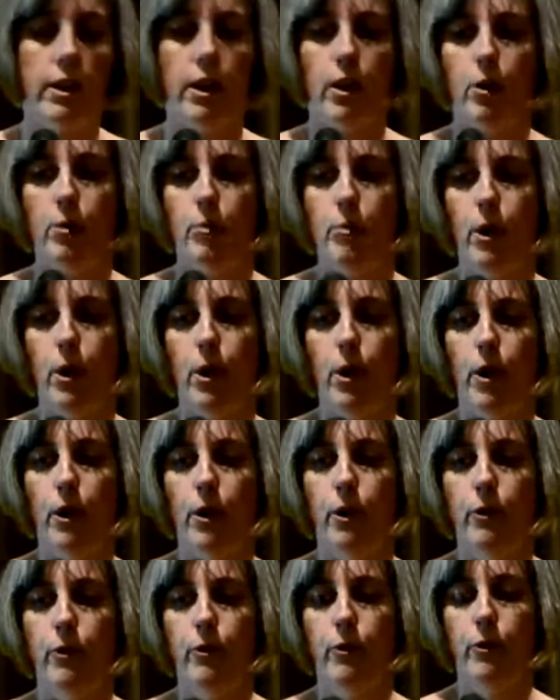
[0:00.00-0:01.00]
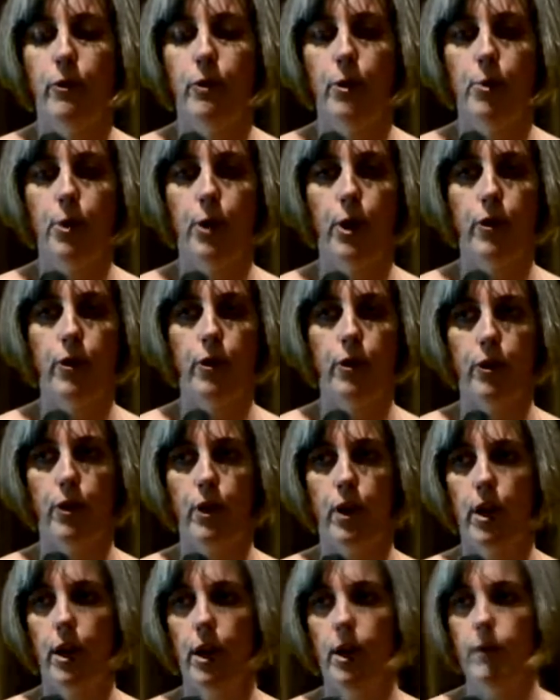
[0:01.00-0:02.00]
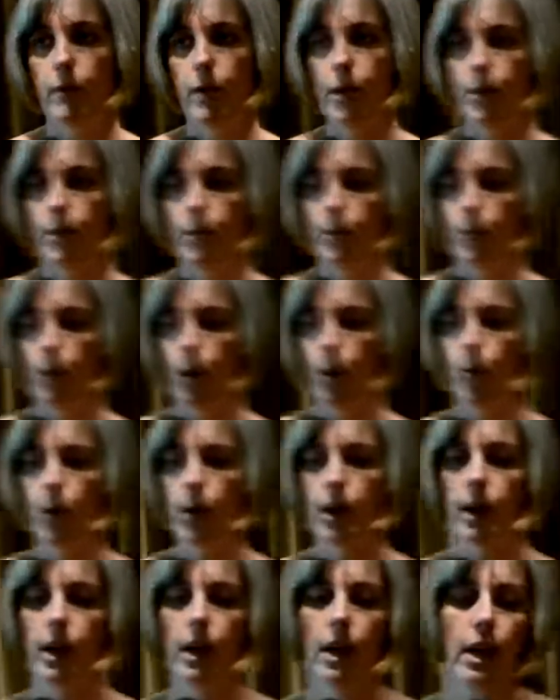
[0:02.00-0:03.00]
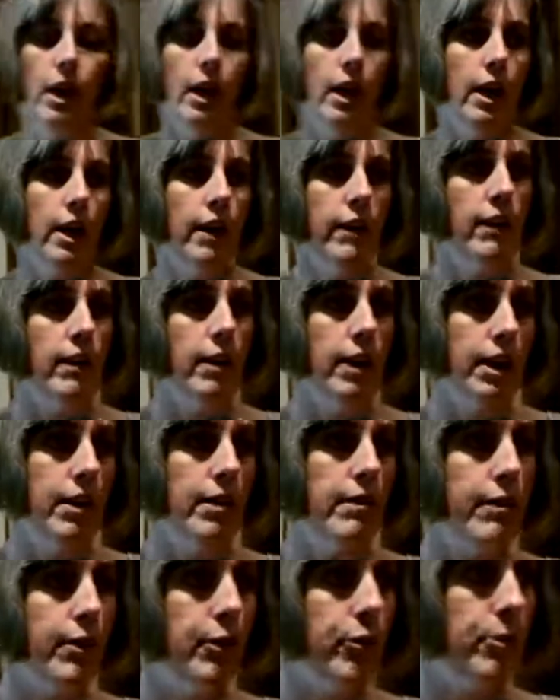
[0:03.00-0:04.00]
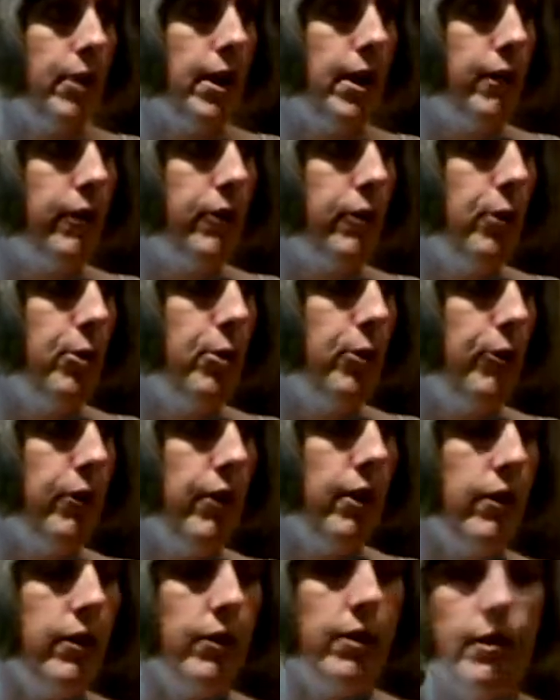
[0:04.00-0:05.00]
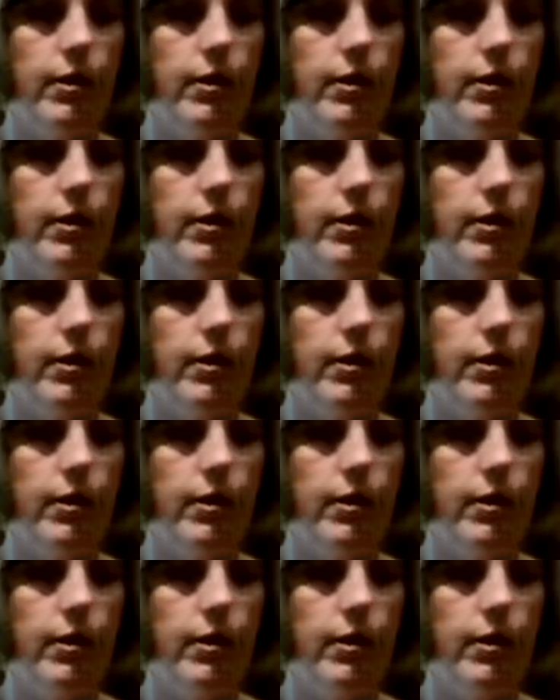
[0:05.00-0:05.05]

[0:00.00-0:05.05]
go and borrow to purchase an investment property in a self-managed super fund?